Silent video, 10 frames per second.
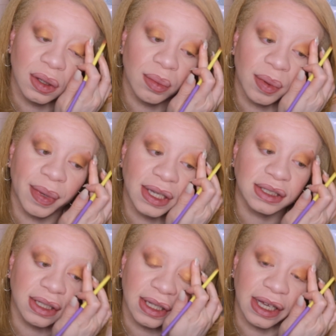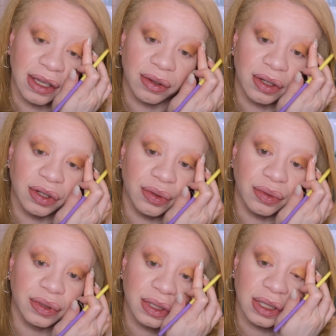But basically, you can
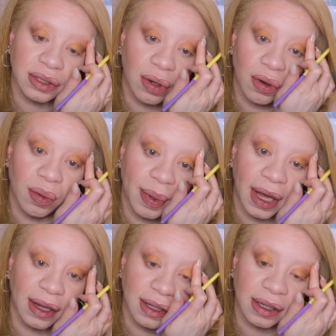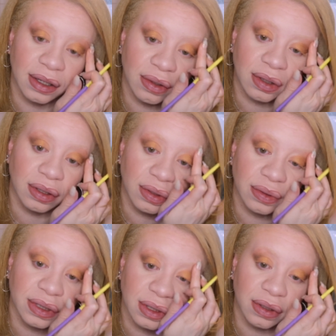use this whole palette you can
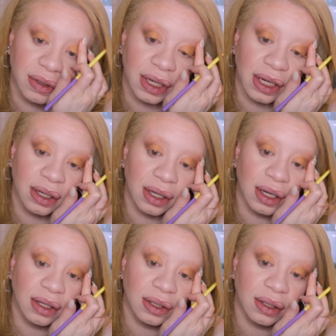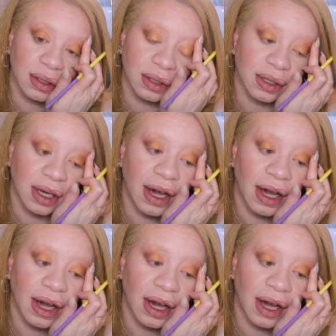use to create a look.